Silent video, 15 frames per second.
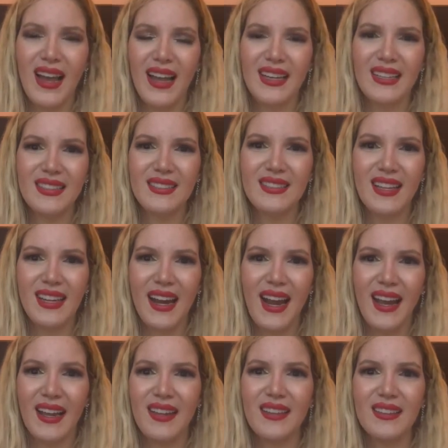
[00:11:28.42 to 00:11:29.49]
least that
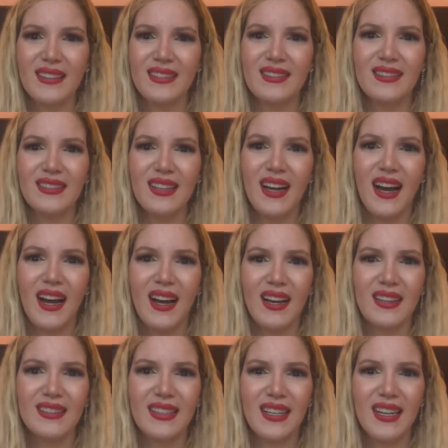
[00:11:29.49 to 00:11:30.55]
I
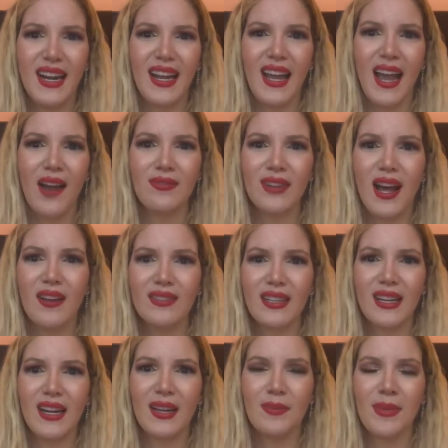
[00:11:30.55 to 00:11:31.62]
have now,
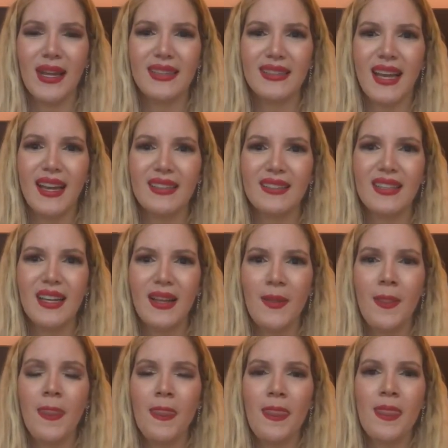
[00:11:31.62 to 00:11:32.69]
that I met, that
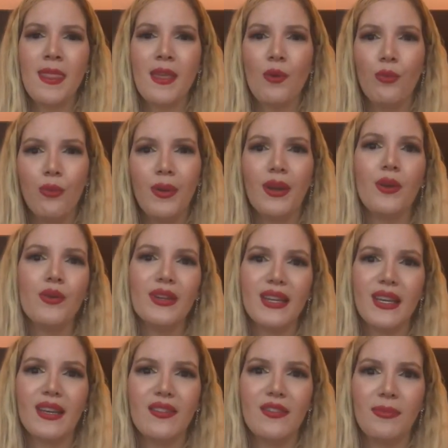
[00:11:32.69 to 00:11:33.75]
will
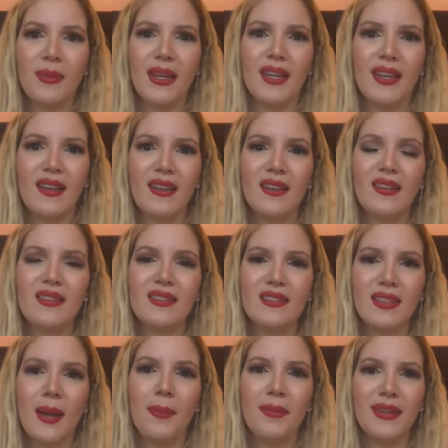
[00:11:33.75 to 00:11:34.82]
give me
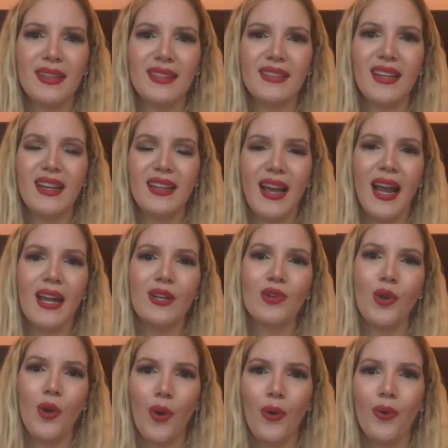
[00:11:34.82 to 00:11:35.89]
something that I
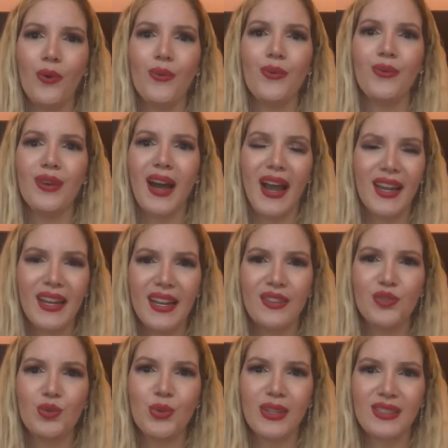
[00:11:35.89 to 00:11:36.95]
know I can
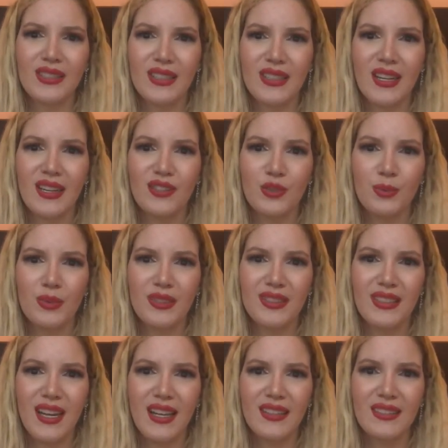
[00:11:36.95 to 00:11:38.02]
trust
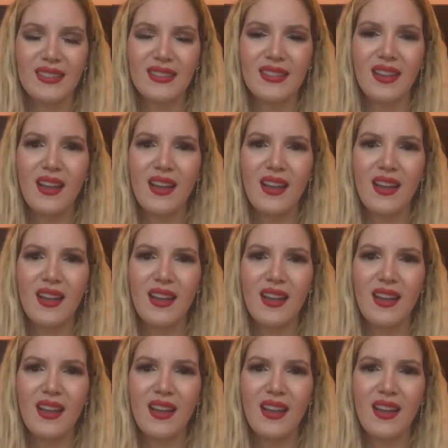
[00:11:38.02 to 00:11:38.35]
100%.